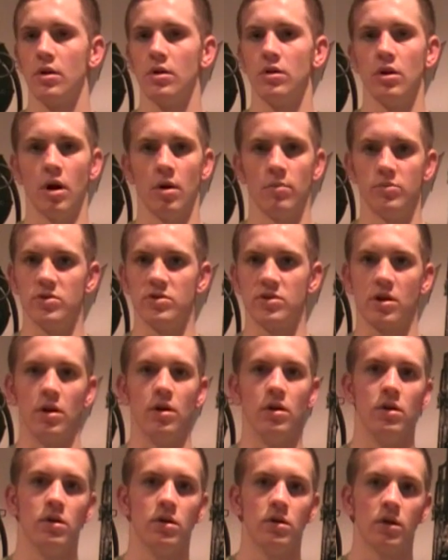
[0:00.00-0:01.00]
No, I'm just
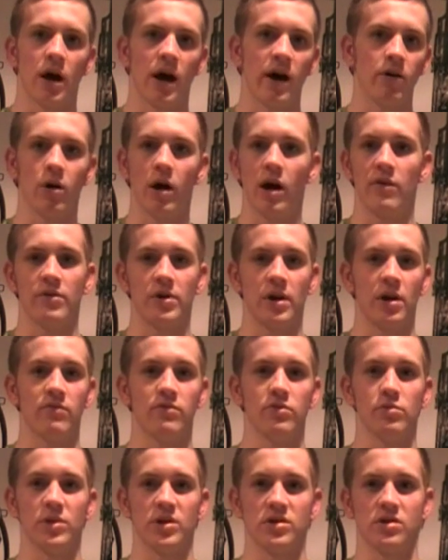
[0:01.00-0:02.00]
kidding. I don't have an
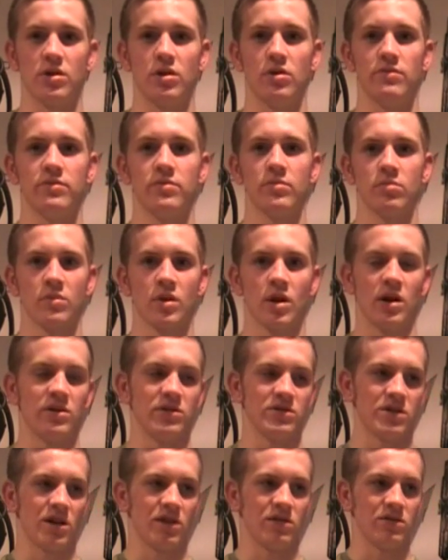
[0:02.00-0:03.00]
anvil myself. I
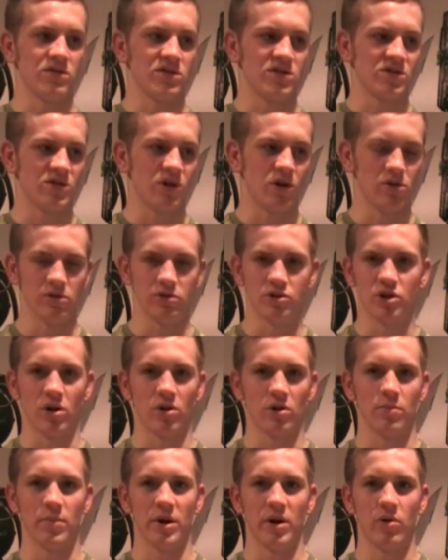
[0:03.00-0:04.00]
just got this solid
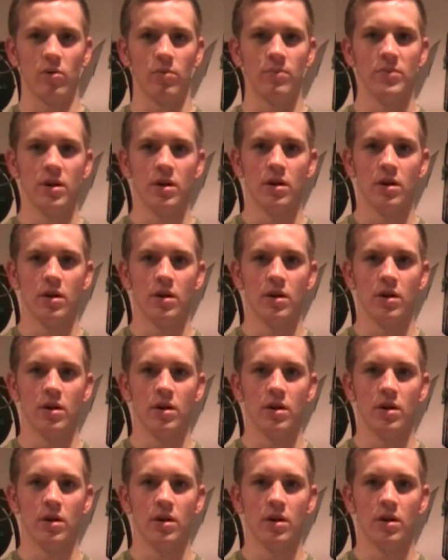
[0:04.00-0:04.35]
chunk of metal.